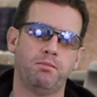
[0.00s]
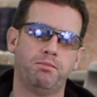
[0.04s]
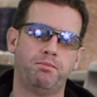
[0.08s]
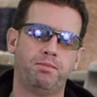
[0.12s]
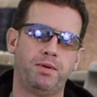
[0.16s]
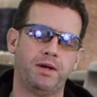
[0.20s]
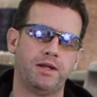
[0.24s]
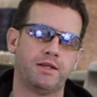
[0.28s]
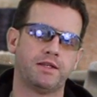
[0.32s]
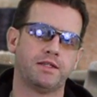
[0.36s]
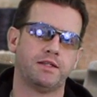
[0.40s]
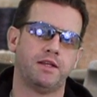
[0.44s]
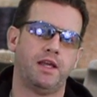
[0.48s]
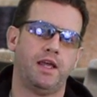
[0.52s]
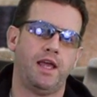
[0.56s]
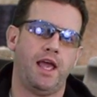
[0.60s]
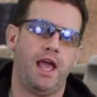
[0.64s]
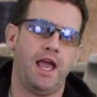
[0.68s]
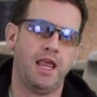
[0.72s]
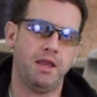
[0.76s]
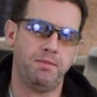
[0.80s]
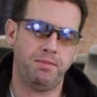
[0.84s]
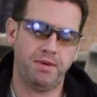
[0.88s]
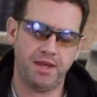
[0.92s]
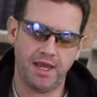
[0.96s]
But
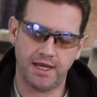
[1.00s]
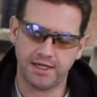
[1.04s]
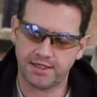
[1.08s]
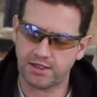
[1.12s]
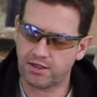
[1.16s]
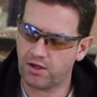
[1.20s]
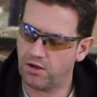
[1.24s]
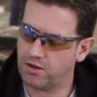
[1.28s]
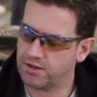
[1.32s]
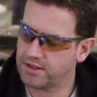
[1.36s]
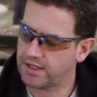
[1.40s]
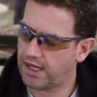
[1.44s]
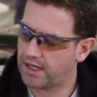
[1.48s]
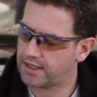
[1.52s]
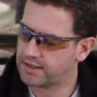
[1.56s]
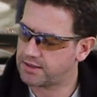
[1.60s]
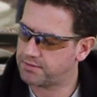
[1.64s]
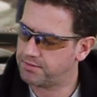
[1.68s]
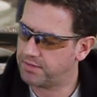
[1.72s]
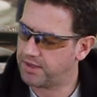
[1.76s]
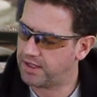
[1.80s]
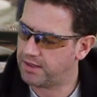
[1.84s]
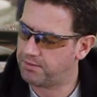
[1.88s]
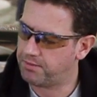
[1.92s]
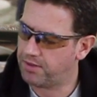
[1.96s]
APS
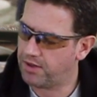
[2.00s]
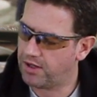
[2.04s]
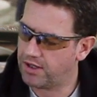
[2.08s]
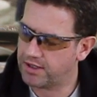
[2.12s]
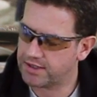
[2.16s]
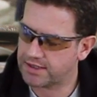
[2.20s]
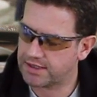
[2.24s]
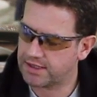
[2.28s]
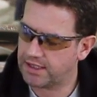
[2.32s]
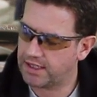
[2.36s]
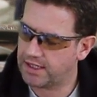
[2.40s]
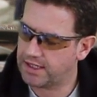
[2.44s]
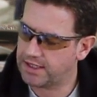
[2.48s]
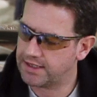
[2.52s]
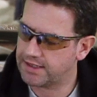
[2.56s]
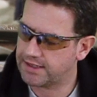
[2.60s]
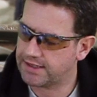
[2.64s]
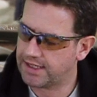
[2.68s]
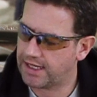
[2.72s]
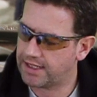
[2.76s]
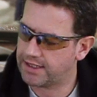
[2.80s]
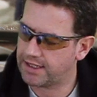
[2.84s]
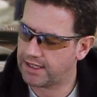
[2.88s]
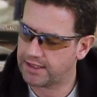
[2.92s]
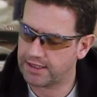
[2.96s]
contacted me personally and
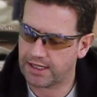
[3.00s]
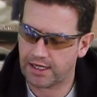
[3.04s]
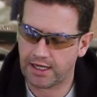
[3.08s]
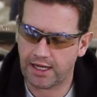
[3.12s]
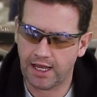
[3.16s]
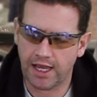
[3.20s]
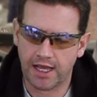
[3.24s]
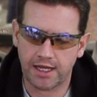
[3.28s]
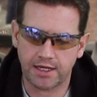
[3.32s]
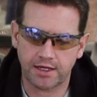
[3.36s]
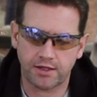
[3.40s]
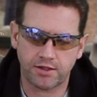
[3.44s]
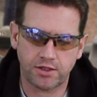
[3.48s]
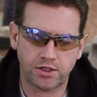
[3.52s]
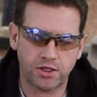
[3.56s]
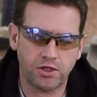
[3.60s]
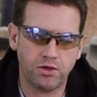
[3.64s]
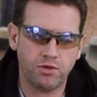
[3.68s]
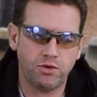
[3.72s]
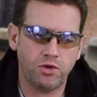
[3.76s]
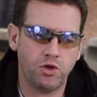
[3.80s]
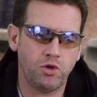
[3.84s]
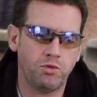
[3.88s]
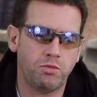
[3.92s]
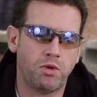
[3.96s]
said that they had
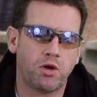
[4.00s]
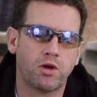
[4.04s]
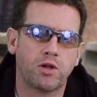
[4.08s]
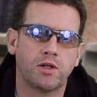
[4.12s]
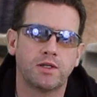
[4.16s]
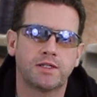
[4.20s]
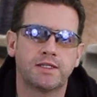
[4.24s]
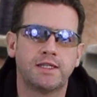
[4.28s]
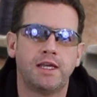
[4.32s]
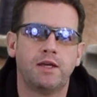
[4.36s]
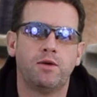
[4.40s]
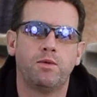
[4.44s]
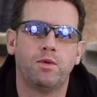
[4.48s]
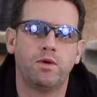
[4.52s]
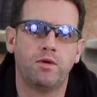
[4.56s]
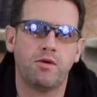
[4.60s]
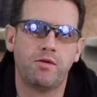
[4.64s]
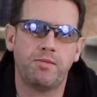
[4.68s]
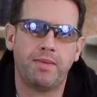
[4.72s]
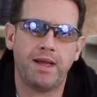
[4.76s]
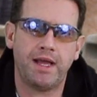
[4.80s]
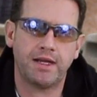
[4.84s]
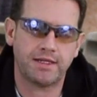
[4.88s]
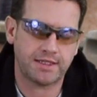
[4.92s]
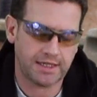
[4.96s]
2 new models that were
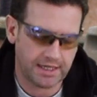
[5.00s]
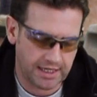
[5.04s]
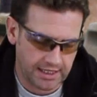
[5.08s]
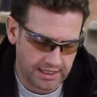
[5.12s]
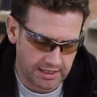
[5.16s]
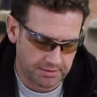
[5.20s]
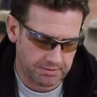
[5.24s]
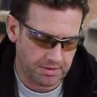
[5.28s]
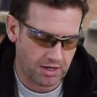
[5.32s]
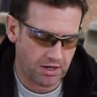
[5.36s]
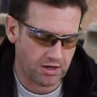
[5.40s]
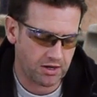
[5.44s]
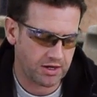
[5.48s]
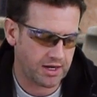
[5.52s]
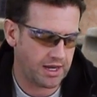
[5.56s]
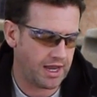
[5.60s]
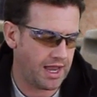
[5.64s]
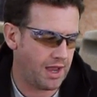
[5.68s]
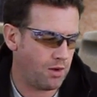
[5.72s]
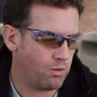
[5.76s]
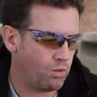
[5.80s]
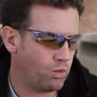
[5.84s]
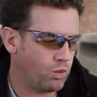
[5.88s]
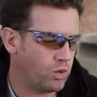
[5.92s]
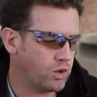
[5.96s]
about to hit the market,
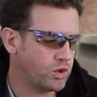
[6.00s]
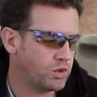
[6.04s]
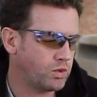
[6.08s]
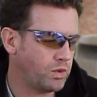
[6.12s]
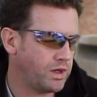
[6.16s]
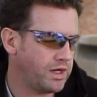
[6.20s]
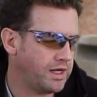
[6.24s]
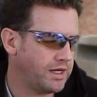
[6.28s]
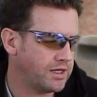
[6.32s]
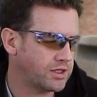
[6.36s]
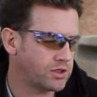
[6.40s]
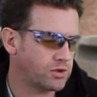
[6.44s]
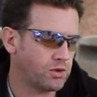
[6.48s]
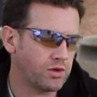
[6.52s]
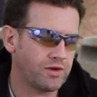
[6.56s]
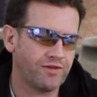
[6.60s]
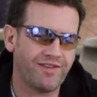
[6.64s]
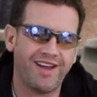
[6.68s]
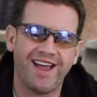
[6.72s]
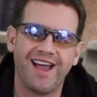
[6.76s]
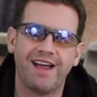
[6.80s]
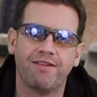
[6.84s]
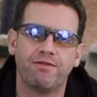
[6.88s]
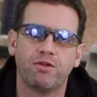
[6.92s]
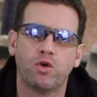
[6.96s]
and would we sort of
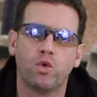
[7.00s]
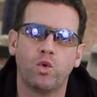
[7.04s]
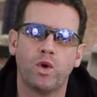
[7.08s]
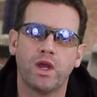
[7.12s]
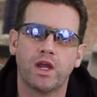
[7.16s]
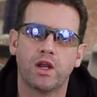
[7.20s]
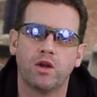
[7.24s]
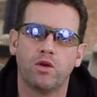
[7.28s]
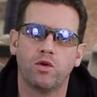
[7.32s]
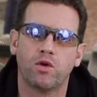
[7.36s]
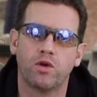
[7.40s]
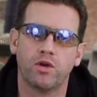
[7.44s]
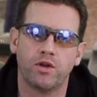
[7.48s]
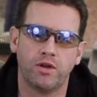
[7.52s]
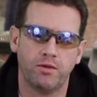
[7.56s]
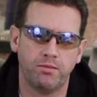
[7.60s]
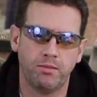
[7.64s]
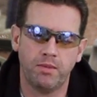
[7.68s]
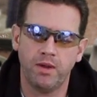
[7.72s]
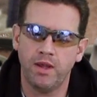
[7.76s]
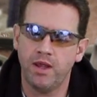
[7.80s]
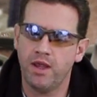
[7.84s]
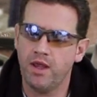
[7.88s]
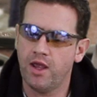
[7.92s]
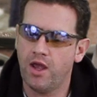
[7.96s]
have a quick look at
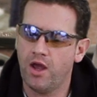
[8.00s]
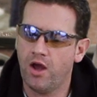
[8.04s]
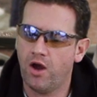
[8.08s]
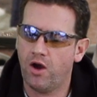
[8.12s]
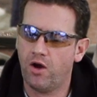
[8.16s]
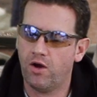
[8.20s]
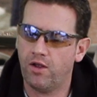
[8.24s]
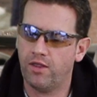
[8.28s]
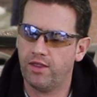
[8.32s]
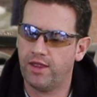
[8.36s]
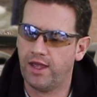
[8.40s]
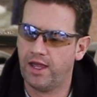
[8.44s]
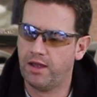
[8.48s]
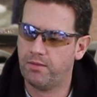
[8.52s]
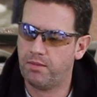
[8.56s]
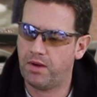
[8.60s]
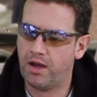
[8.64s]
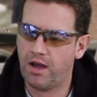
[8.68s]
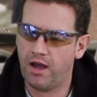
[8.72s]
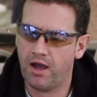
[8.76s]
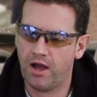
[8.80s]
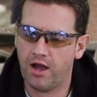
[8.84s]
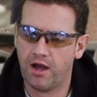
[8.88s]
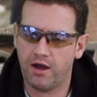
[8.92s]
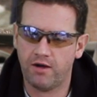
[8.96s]
them on their
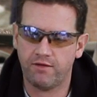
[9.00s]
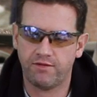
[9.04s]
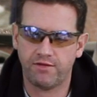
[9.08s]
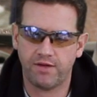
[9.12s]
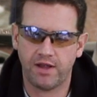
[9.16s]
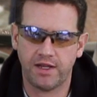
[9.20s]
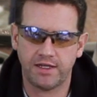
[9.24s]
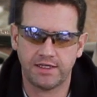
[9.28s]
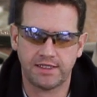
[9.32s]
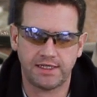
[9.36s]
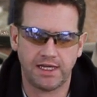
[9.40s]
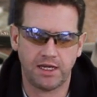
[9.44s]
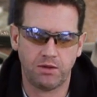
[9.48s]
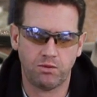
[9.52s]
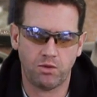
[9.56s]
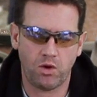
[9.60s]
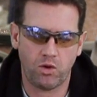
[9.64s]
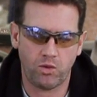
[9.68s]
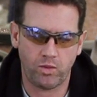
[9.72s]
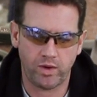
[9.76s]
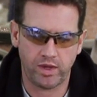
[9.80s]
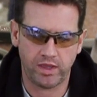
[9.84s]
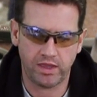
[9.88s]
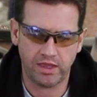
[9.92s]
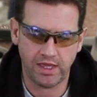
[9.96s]
behalf and see
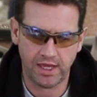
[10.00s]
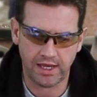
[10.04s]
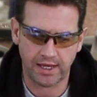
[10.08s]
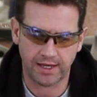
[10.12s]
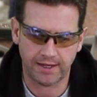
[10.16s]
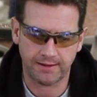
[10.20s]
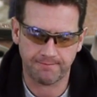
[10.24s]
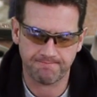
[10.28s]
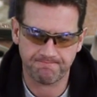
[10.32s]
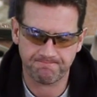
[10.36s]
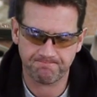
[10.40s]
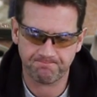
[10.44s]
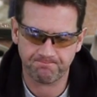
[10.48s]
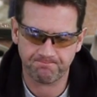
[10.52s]
what we think.